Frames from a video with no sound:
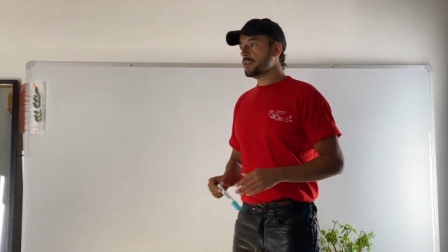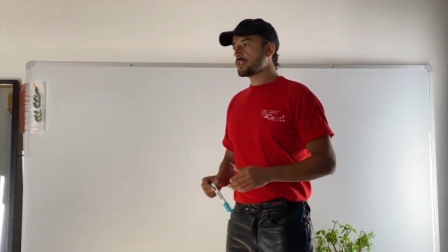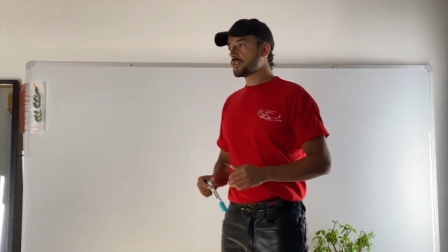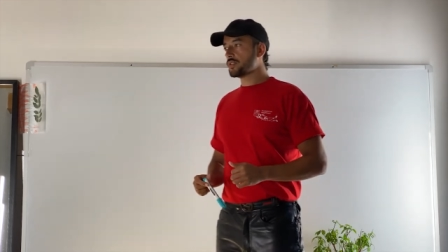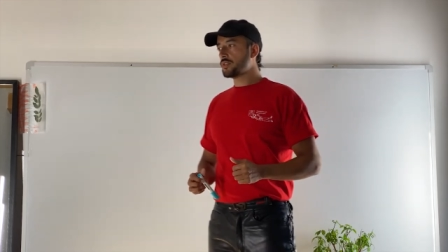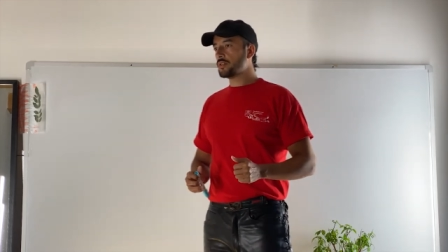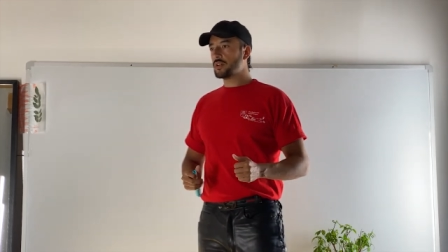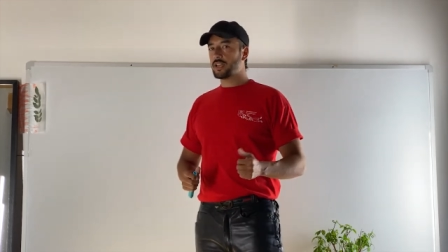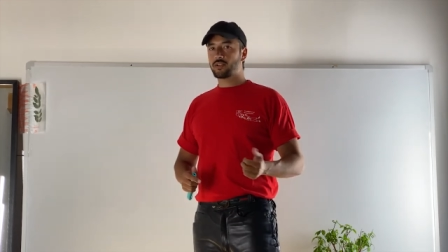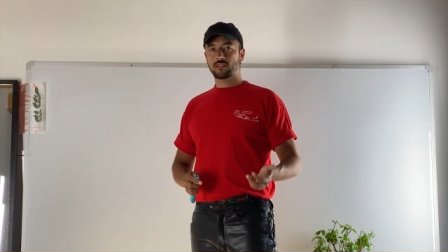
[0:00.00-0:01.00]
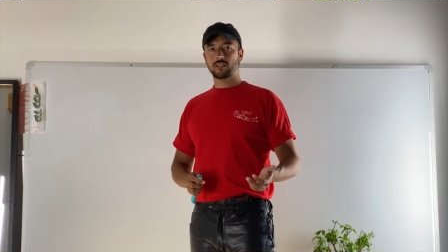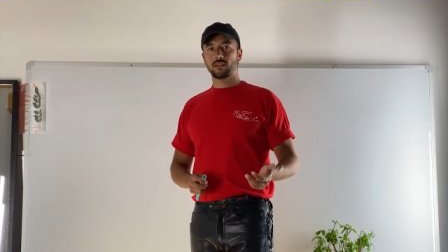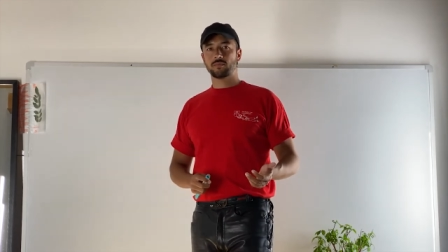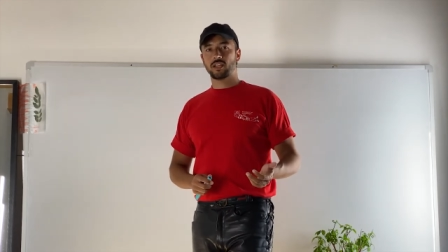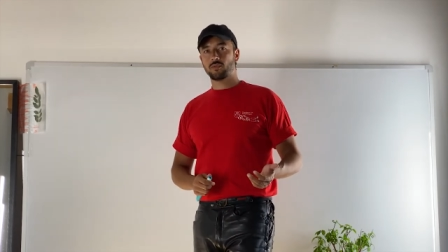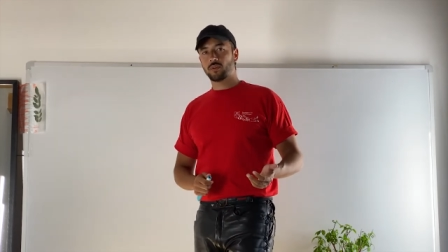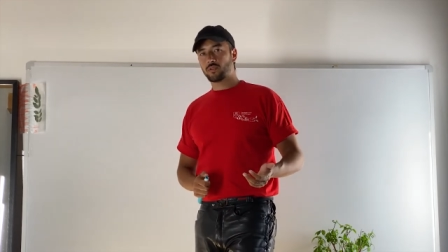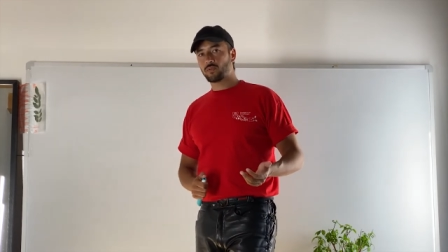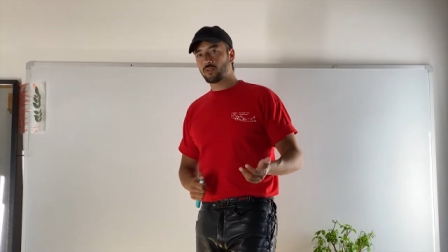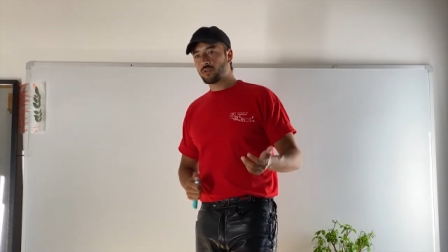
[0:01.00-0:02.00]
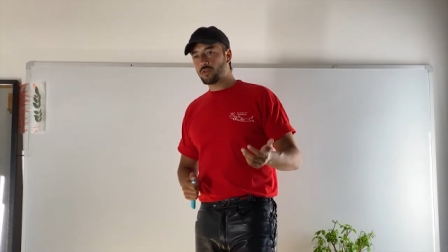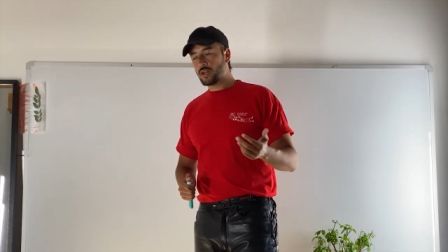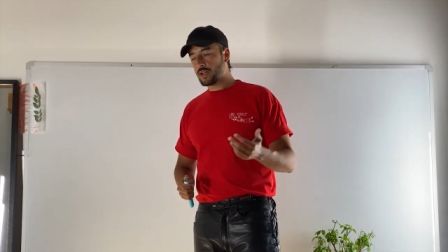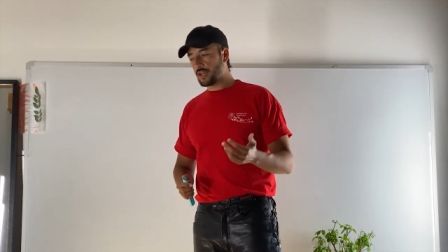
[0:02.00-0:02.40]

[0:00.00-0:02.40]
So ecosystems are the way to go,